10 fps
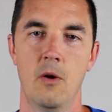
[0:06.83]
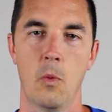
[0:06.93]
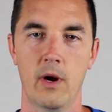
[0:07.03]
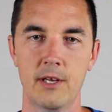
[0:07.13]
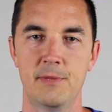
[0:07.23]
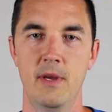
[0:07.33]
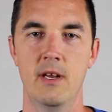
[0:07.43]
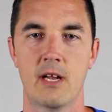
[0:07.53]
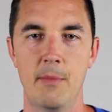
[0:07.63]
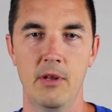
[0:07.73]
We're going to spend
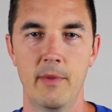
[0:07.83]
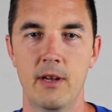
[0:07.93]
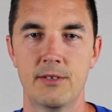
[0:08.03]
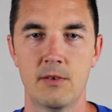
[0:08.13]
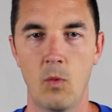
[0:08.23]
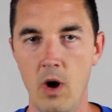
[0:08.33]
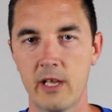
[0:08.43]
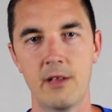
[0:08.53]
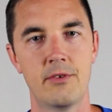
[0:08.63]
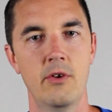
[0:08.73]
a couple of minutes
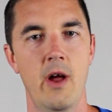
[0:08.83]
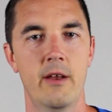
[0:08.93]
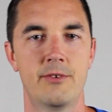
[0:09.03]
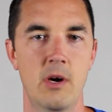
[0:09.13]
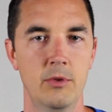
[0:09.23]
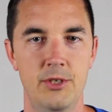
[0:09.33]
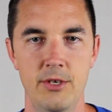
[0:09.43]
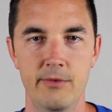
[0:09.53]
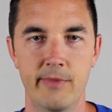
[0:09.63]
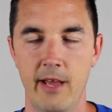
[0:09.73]
walking through how to
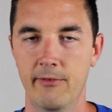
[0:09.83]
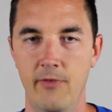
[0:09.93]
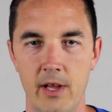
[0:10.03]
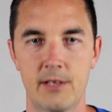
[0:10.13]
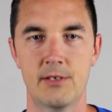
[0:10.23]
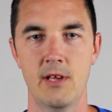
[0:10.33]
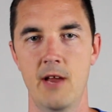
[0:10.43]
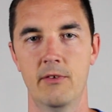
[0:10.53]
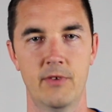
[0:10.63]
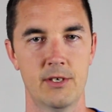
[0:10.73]
troubleshoot and fix
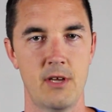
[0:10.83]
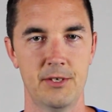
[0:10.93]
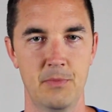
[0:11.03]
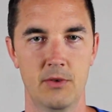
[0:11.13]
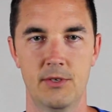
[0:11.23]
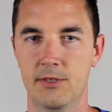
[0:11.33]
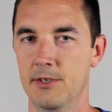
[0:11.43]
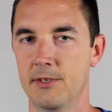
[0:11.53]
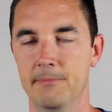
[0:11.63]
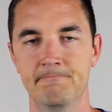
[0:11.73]
a reverse osmosis
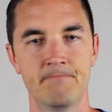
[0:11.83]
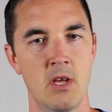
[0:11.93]
system.